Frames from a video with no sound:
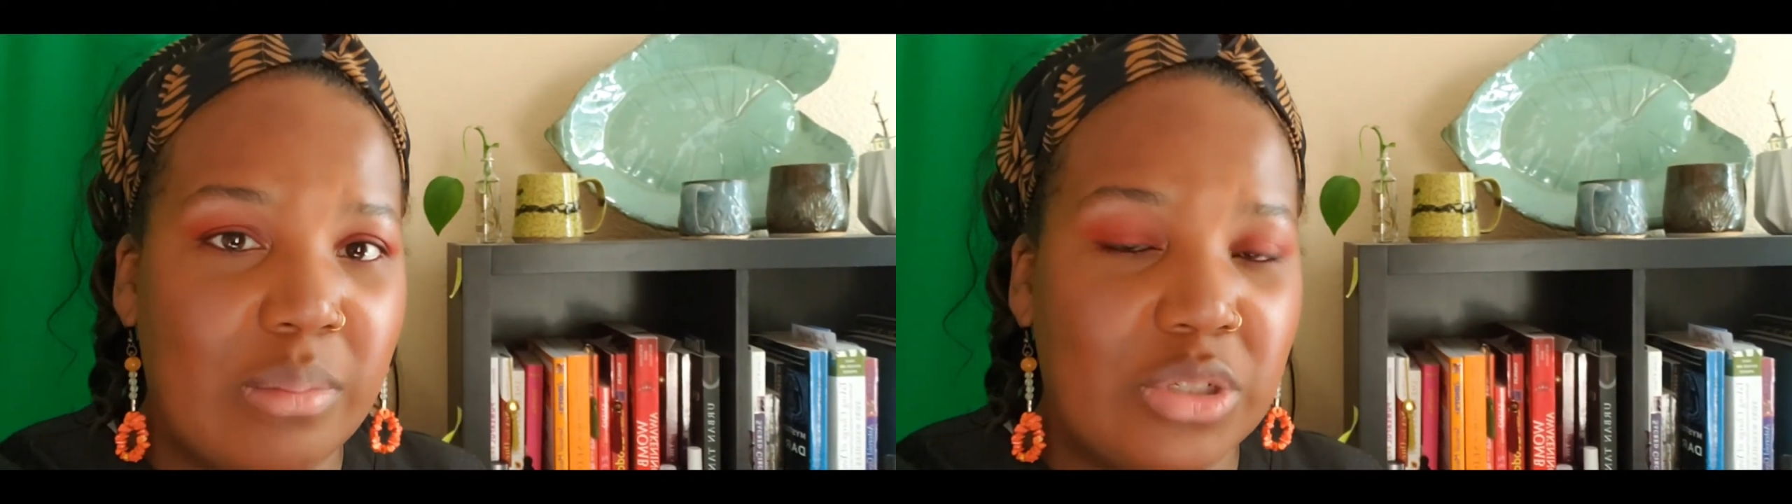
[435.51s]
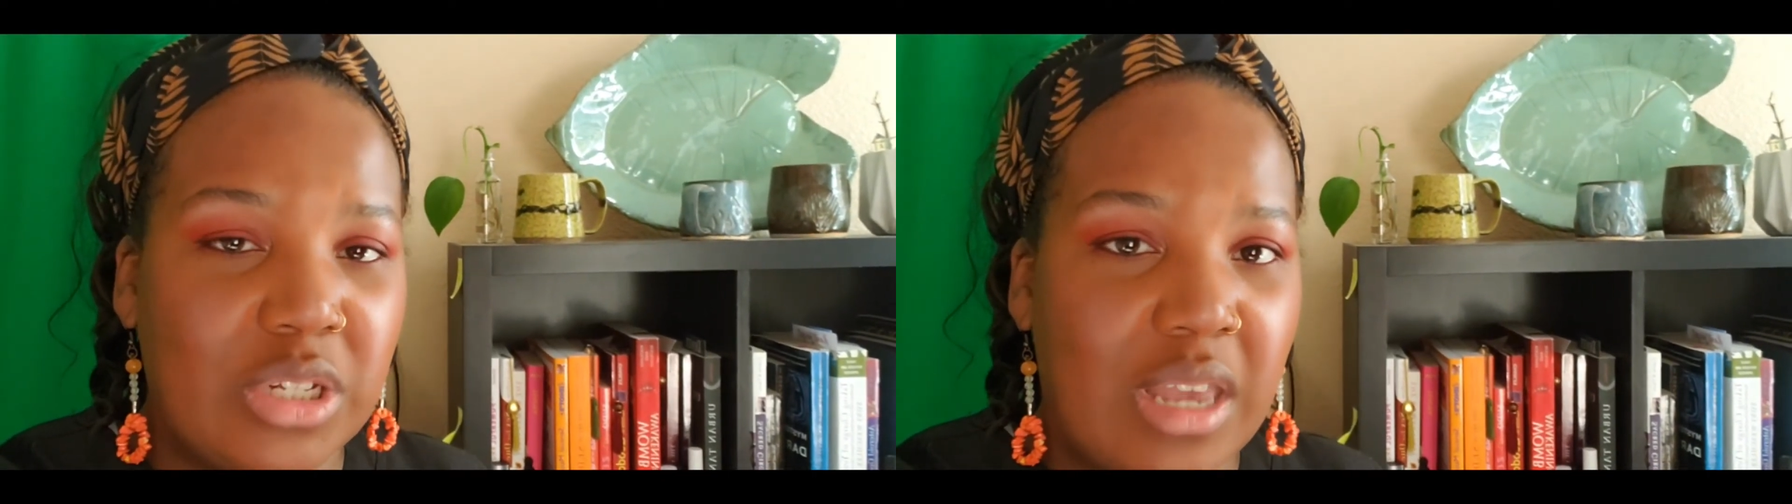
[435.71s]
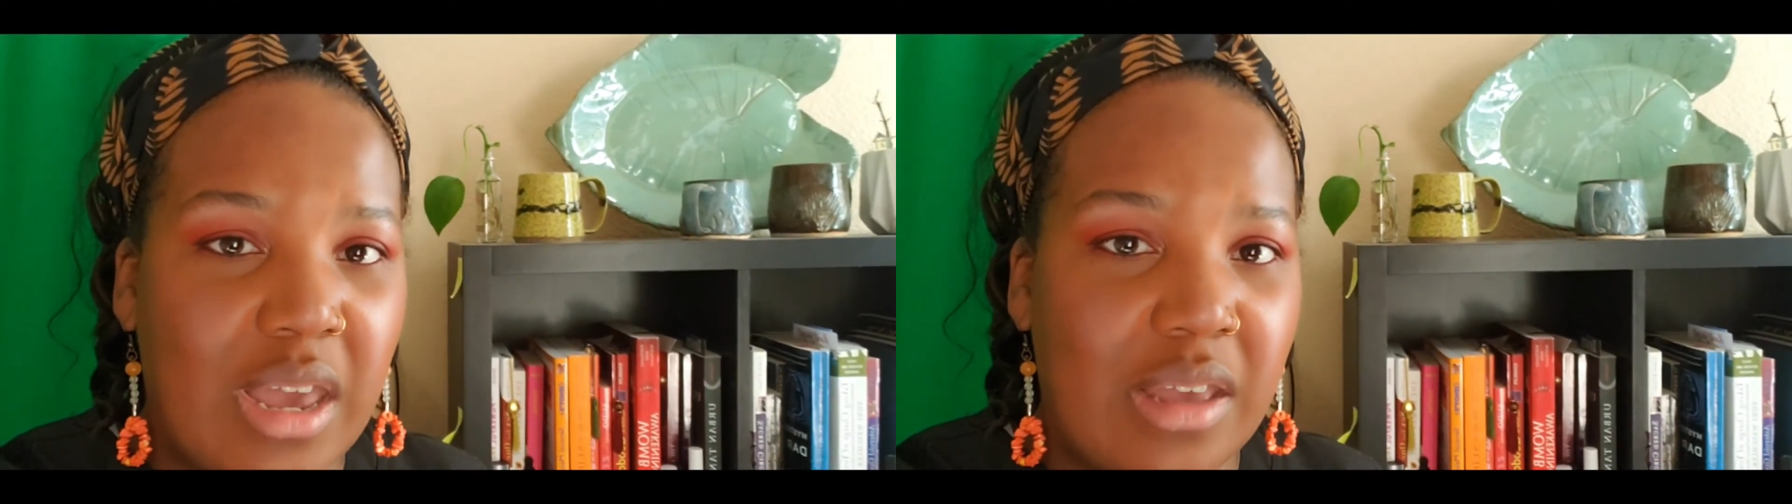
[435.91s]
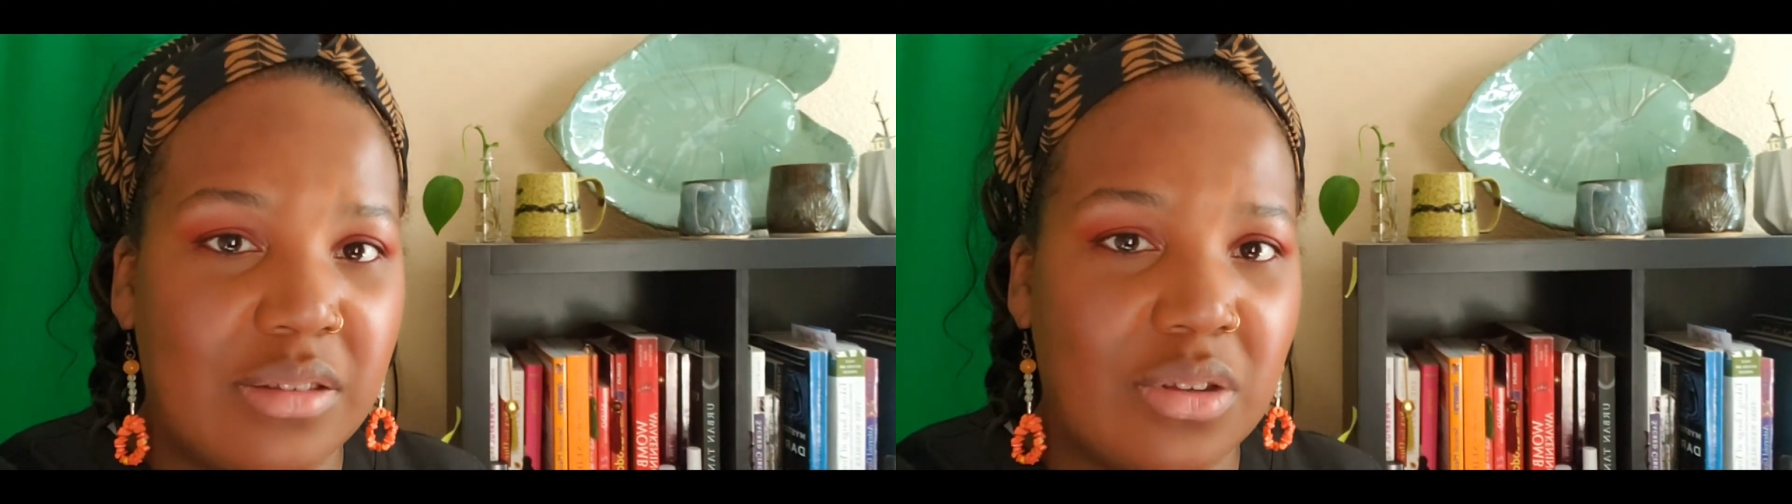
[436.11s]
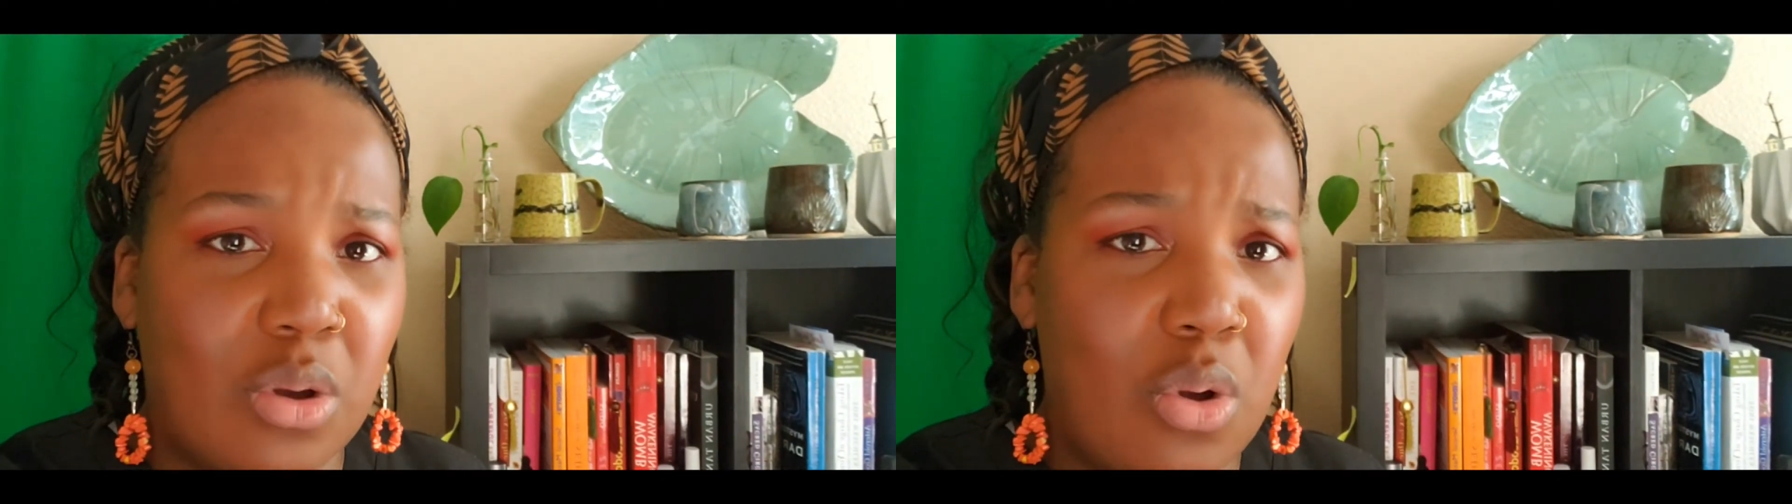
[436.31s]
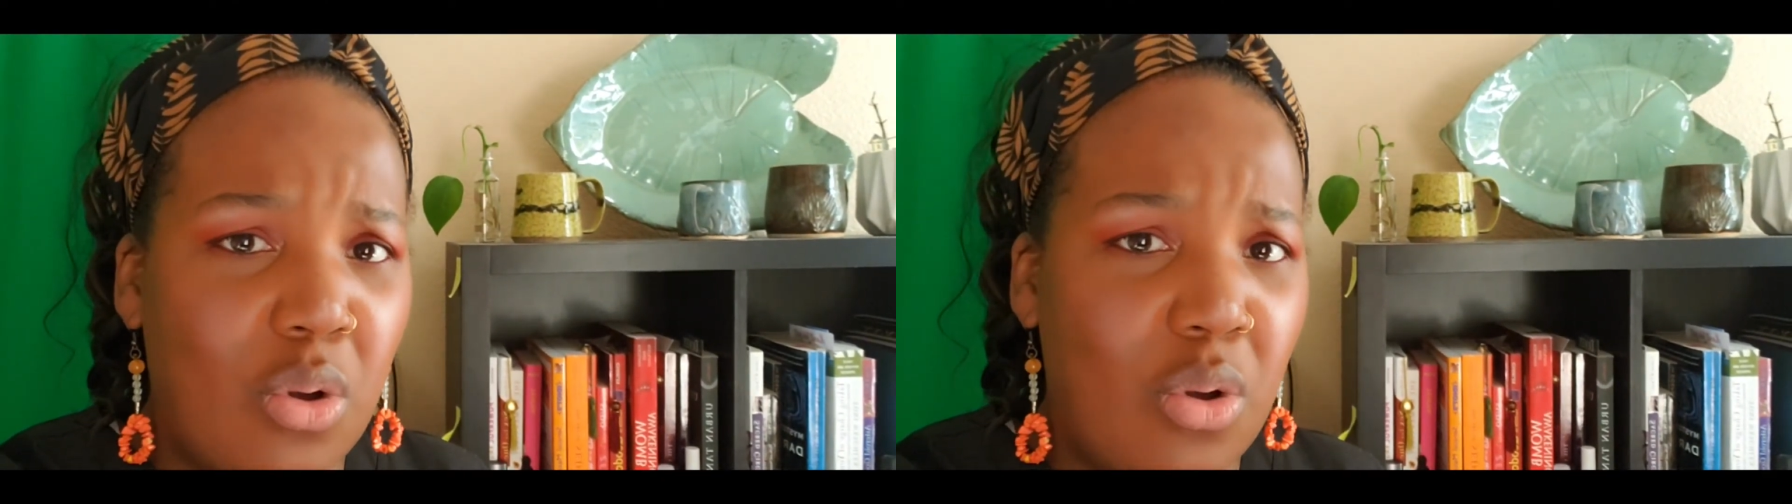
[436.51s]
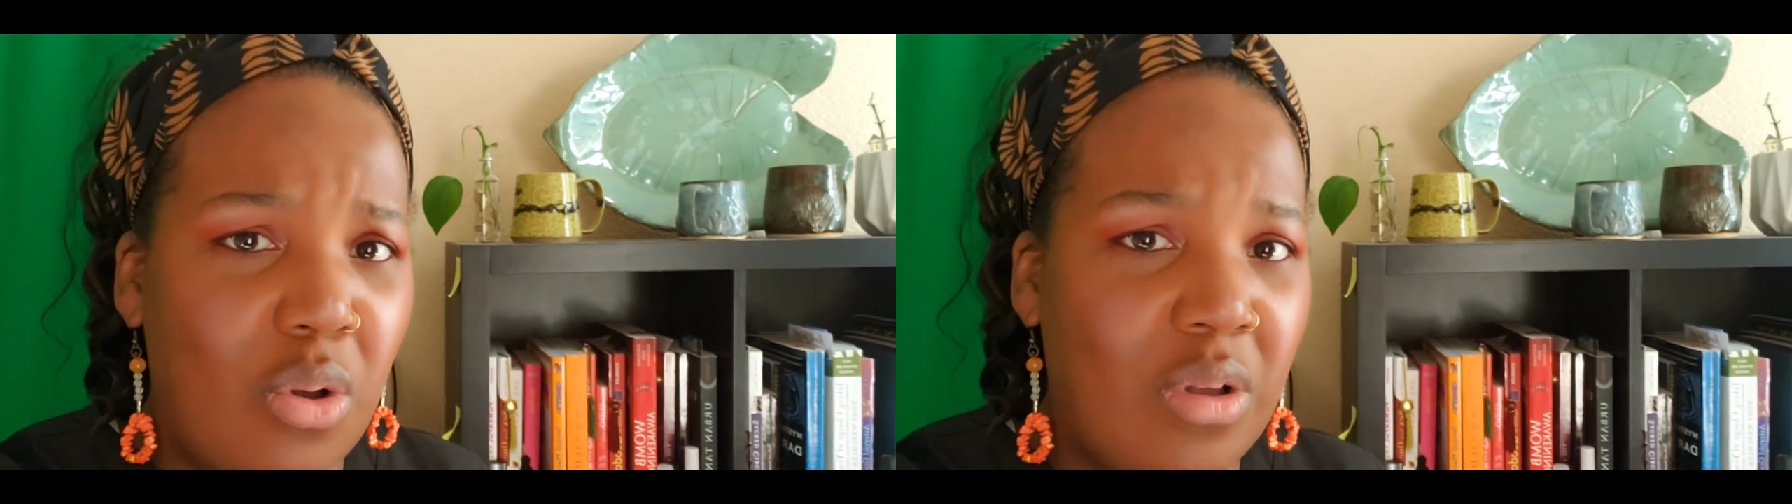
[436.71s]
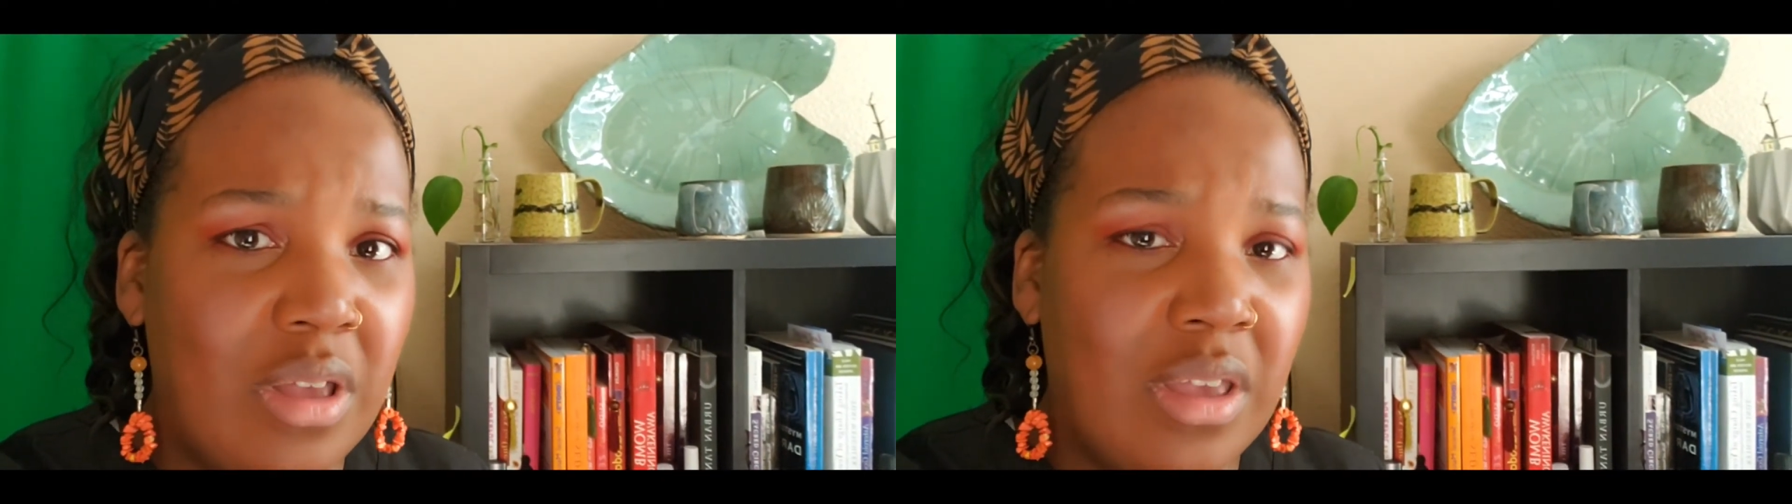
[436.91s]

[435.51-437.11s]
She has a whole